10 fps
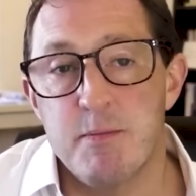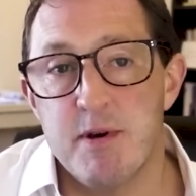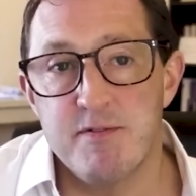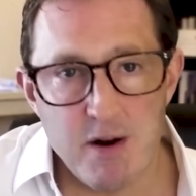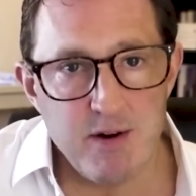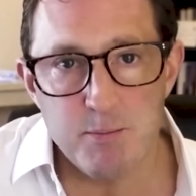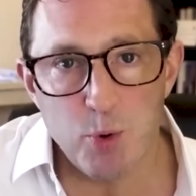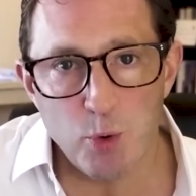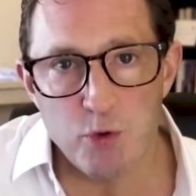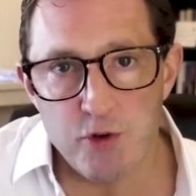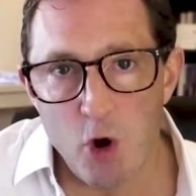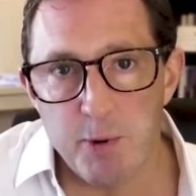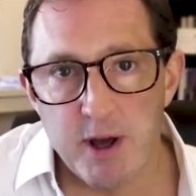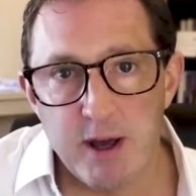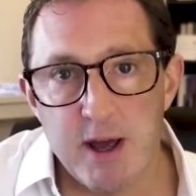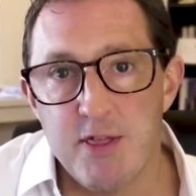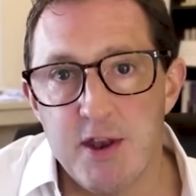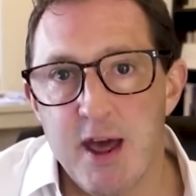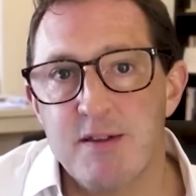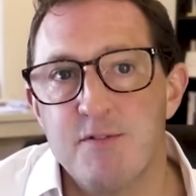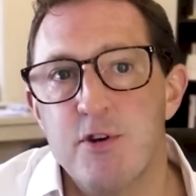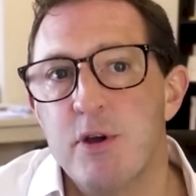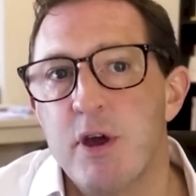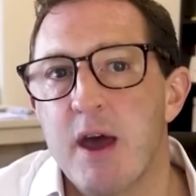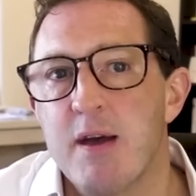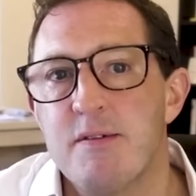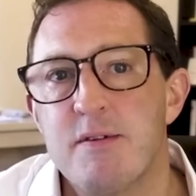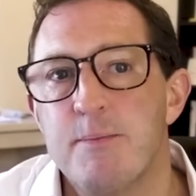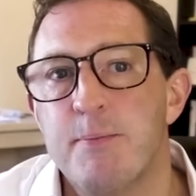be a very important topic in the next few years.